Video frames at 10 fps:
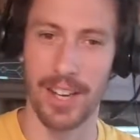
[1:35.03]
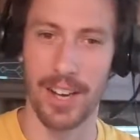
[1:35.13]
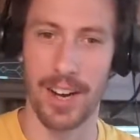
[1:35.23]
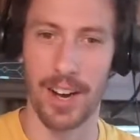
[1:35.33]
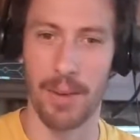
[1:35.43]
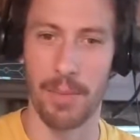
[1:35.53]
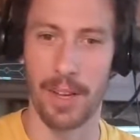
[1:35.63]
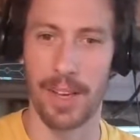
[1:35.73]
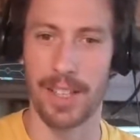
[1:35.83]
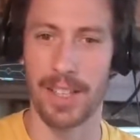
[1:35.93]
And
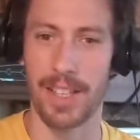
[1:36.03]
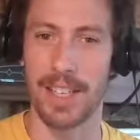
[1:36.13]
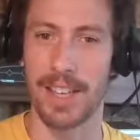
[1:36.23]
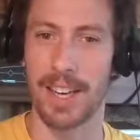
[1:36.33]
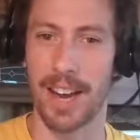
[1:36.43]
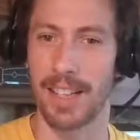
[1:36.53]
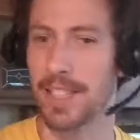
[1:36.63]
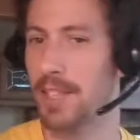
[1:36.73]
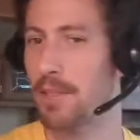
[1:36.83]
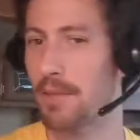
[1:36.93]
it's
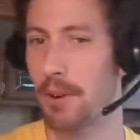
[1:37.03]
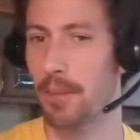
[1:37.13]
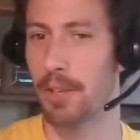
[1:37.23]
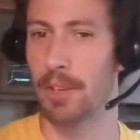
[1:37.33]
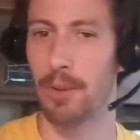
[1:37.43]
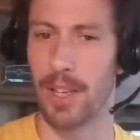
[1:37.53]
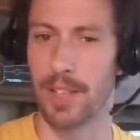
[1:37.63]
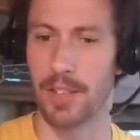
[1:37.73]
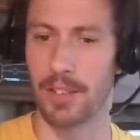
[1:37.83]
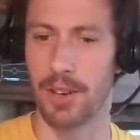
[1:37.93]
disconnected from the rest
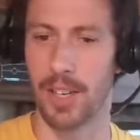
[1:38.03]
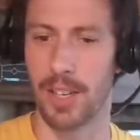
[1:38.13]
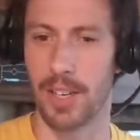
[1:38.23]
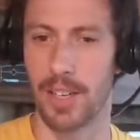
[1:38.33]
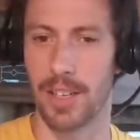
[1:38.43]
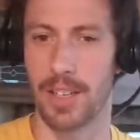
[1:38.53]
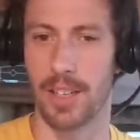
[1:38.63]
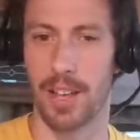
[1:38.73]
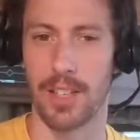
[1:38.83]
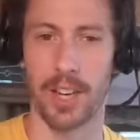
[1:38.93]
of the craziness in
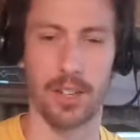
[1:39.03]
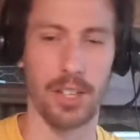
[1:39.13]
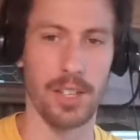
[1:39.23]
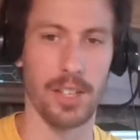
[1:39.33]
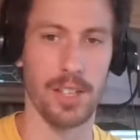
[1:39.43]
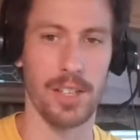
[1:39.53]
Los Angeles.